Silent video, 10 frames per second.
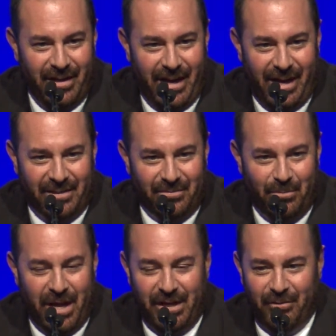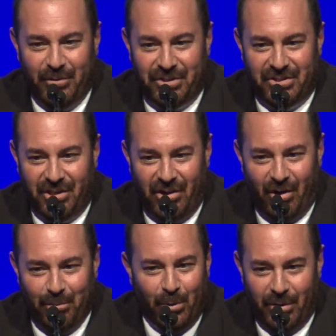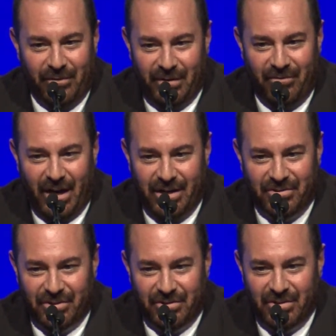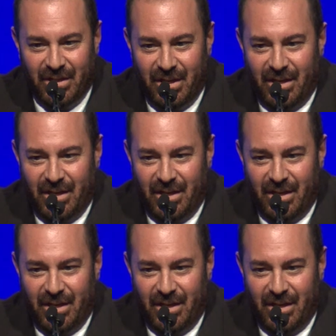and many of which sit on our board of advisors.